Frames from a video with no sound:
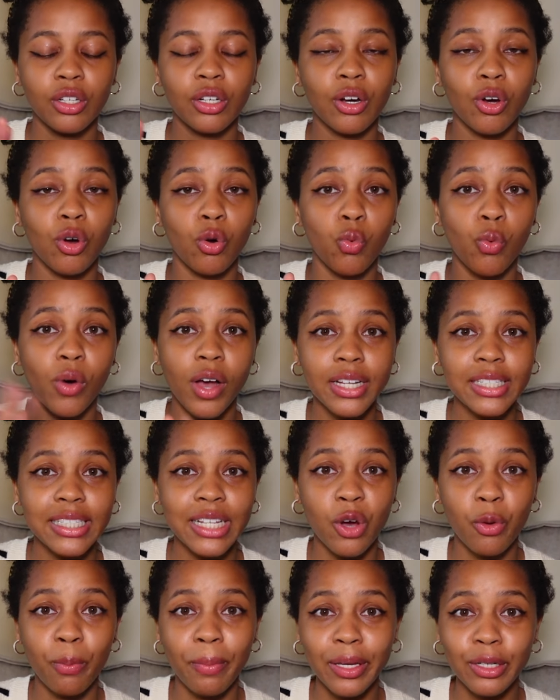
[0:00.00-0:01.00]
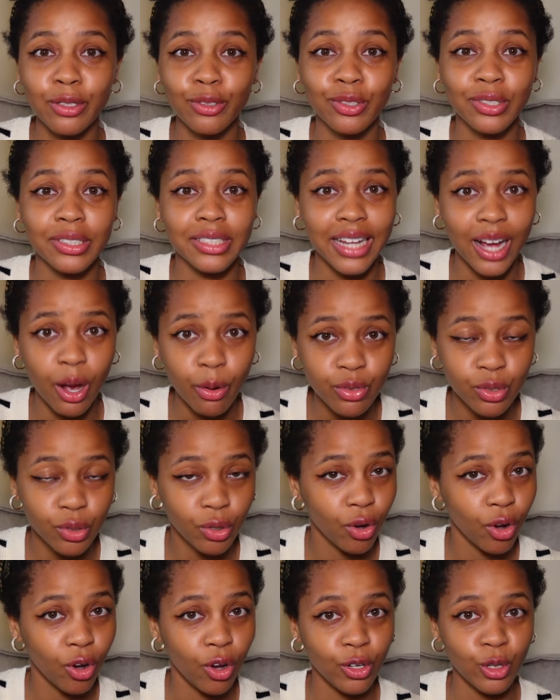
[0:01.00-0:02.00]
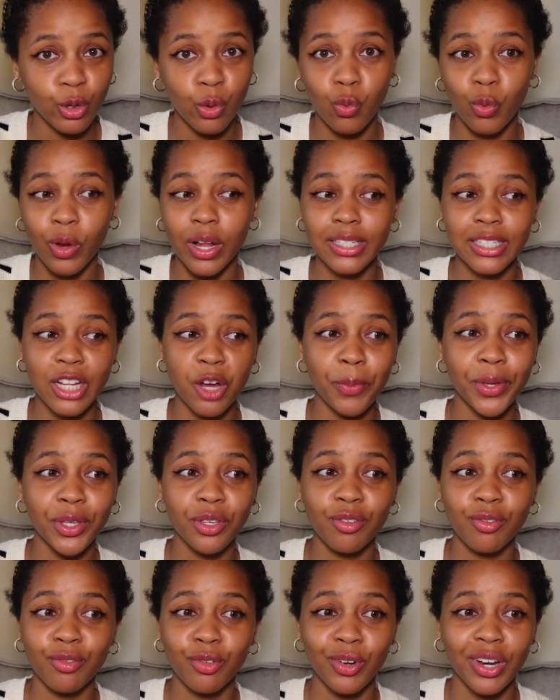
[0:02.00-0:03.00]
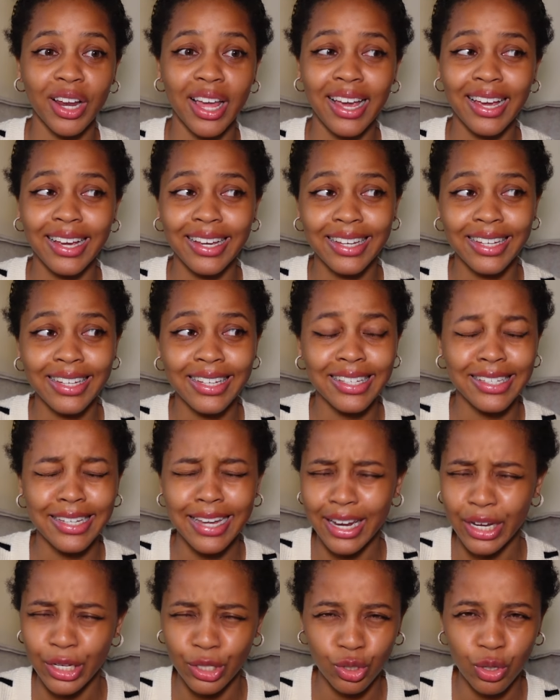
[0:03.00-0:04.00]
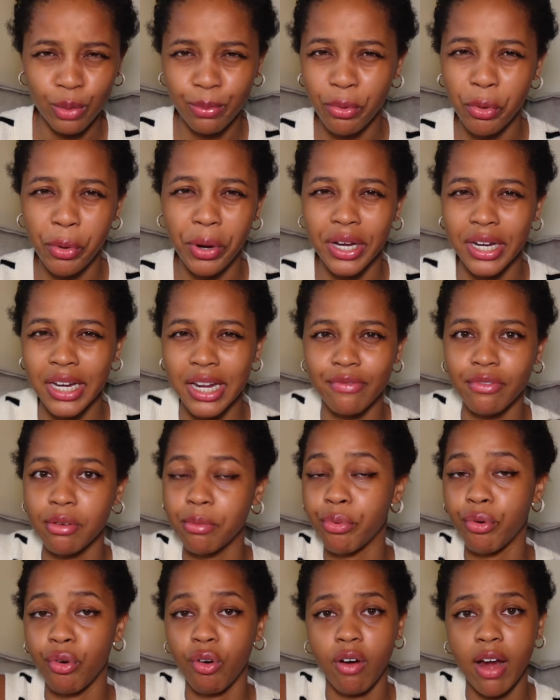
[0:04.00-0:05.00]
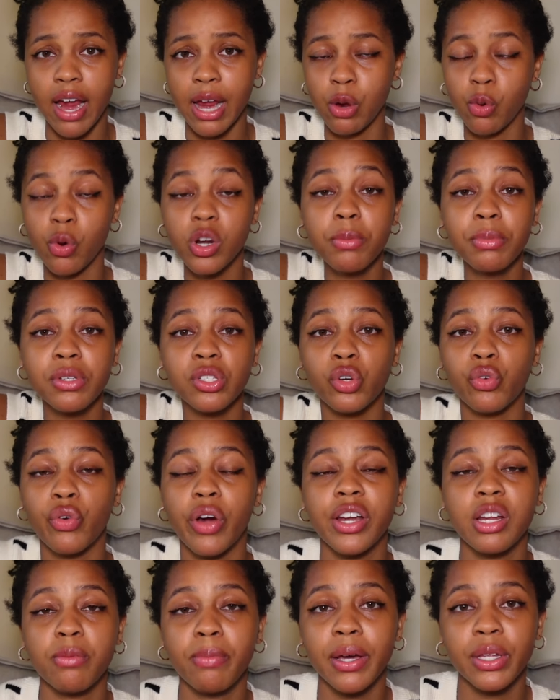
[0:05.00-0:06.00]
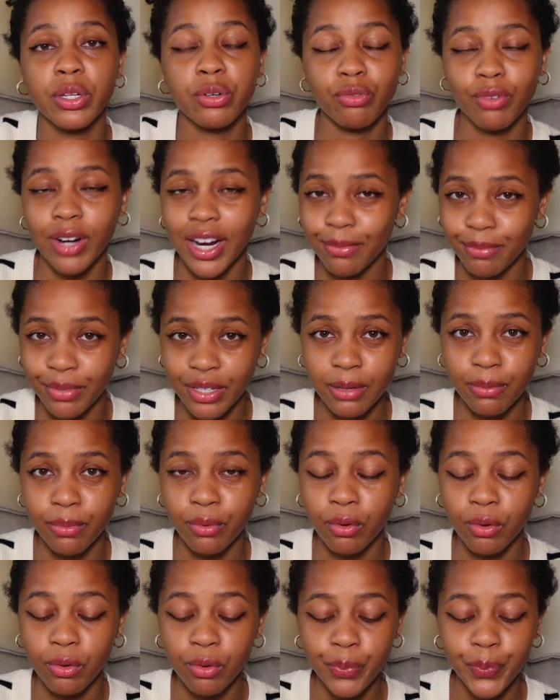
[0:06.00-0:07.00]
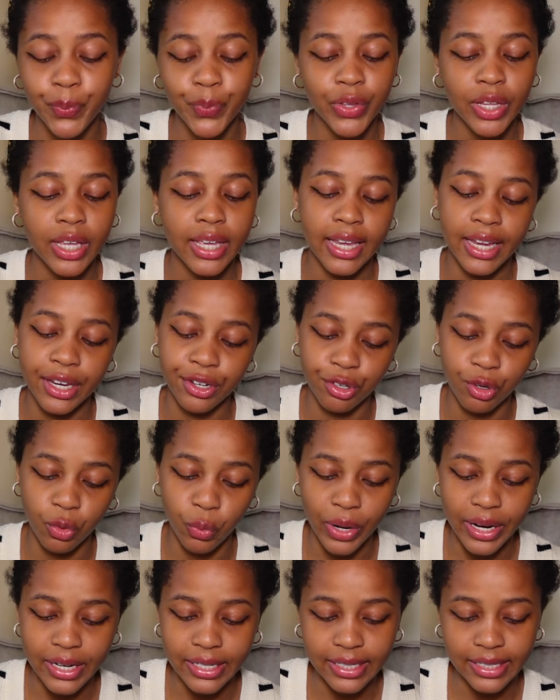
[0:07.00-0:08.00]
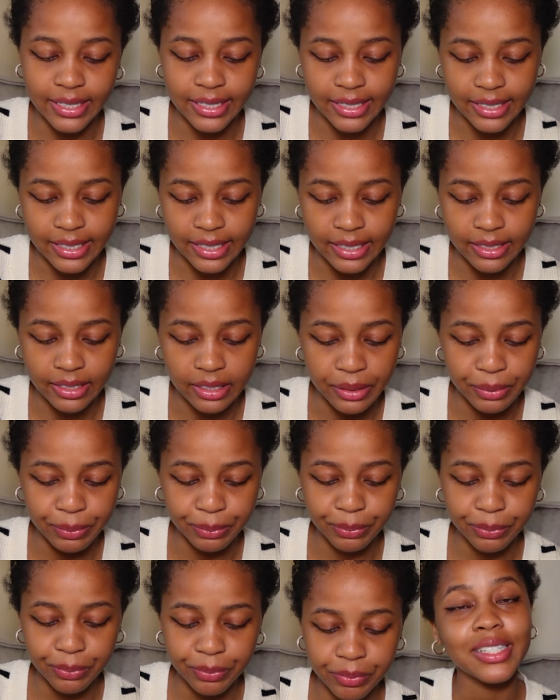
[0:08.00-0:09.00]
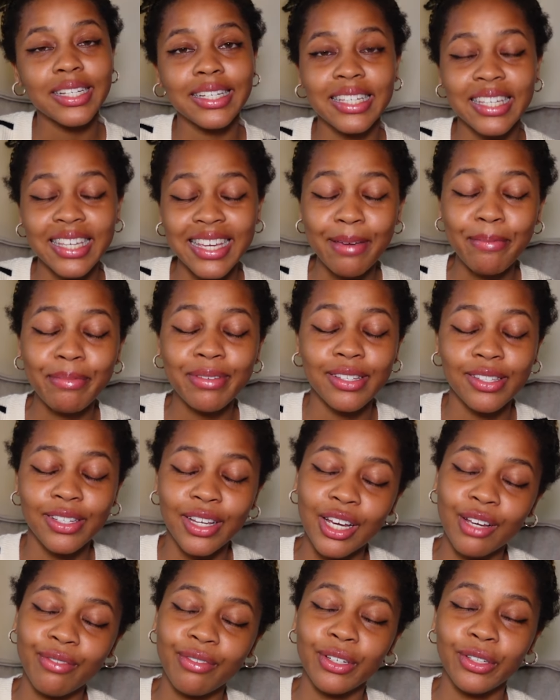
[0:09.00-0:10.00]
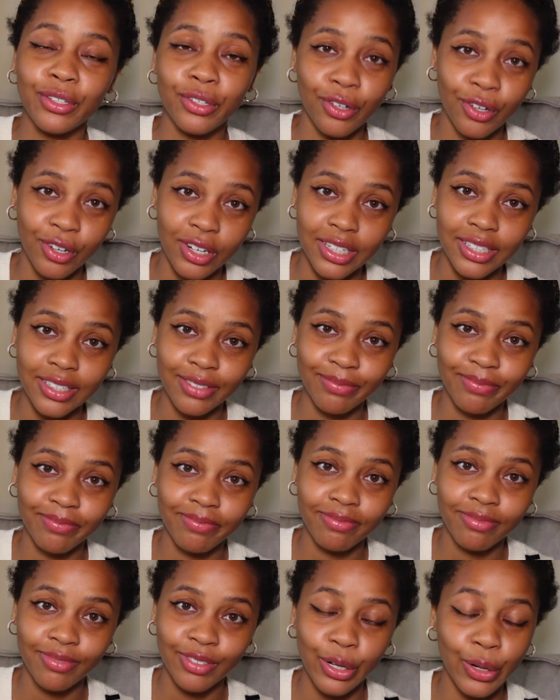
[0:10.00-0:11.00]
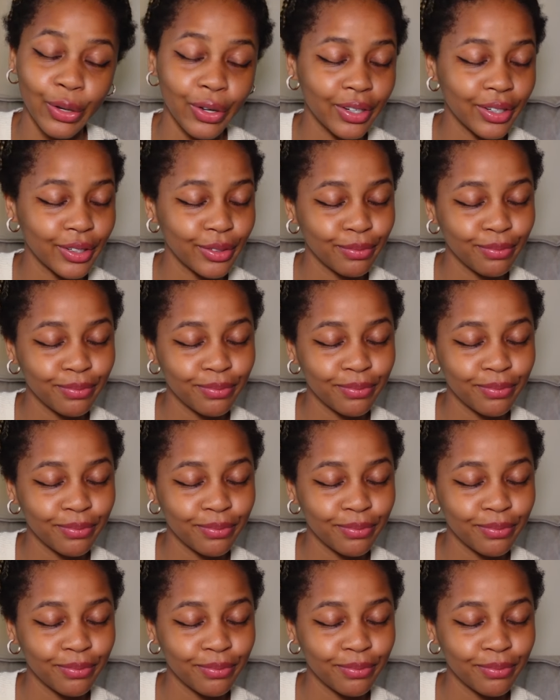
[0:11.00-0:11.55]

or words that will make you to doubt God, or words that will make you feel like, yeah, there's no point in even praying. You want to be surrounded by the right people in your waiting season. So keep serving God. Look,